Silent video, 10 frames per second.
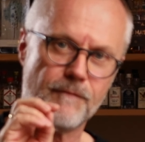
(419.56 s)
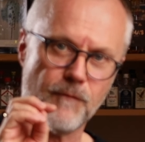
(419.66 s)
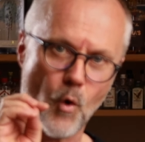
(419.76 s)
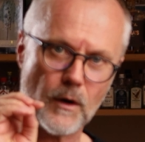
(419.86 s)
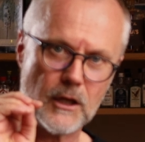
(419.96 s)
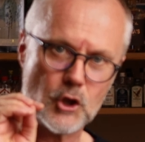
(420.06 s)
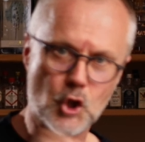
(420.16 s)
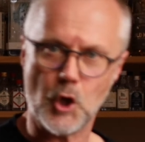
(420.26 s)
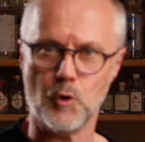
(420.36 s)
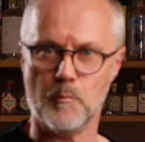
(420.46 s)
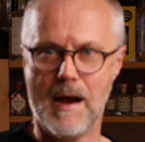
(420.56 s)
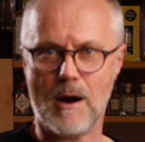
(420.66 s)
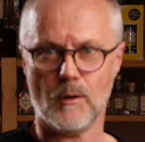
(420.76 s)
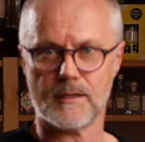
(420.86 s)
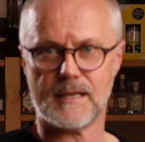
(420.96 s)
42
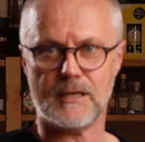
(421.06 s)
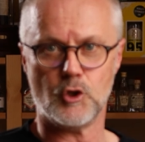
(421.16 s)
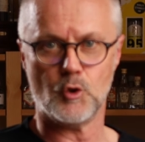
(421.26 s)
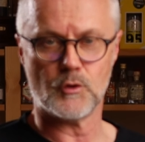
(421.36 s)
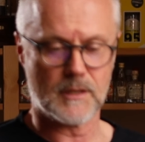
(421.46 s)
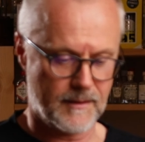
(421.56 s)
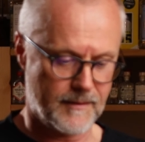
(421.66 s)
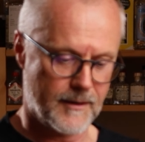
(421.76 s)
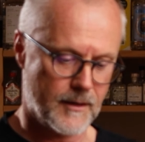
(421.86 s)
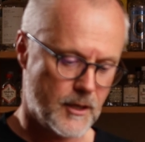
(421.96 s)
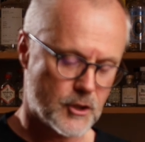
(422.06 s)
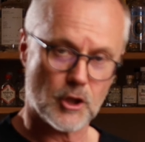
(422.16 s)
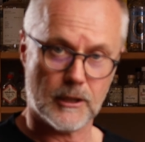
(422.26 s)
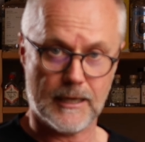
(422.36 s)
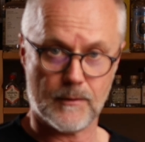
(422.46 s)
barrels in use in their
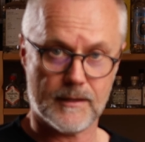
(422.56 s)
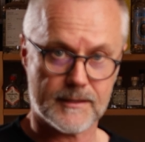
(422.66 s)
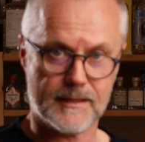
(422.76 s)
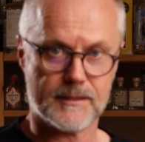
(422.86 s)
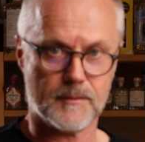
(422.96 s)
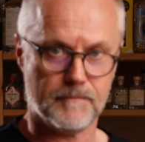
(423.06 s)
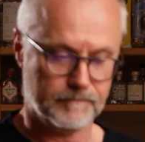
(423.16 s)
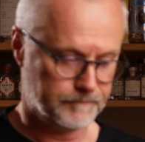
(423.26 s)
solera system.